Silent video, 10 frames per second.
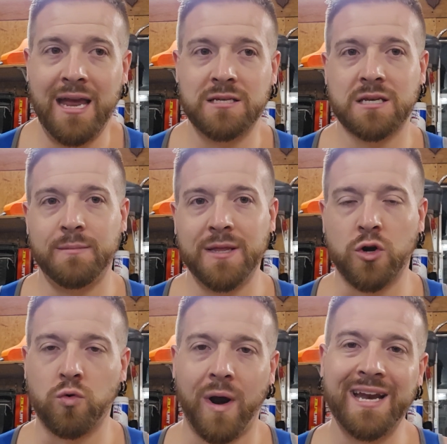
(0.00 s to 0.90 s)
It is going to
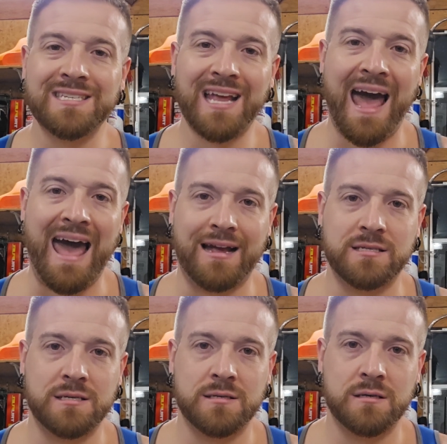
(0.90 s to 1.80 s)
be the greatest
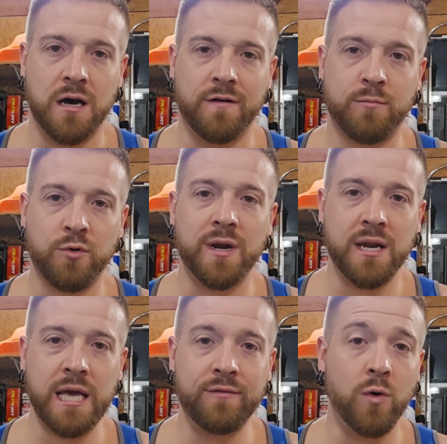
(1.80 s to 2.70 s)
act of
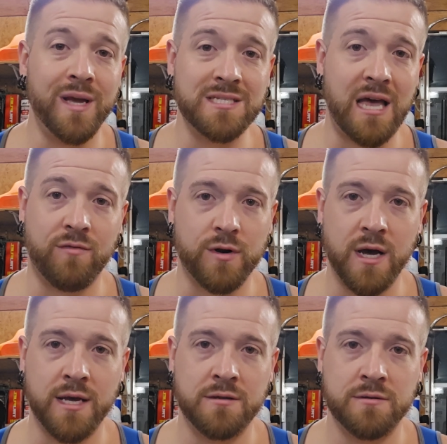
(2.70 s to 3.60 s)
uprooting evil he's ever
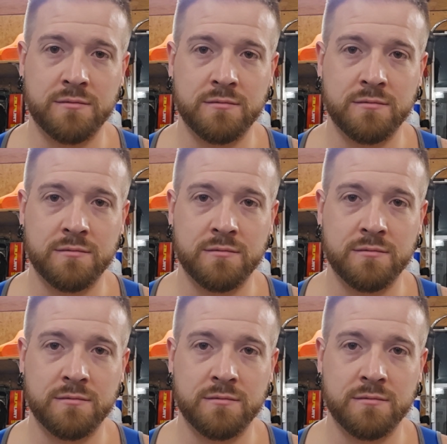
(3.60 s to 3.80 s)
done.